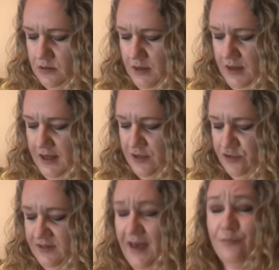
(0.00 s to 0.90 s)
And
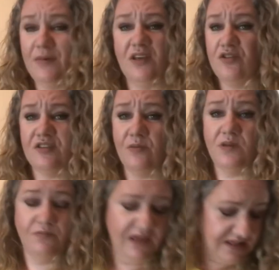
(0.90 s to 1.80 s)
actually, that might just have been
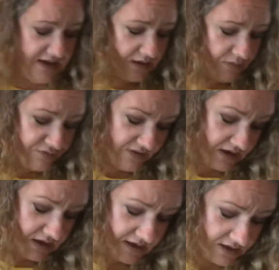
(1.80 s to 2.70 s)
me digging my finger
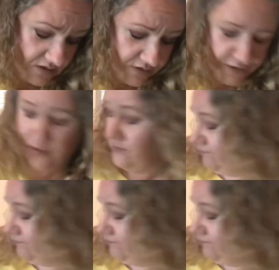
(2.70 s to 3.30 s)
in it too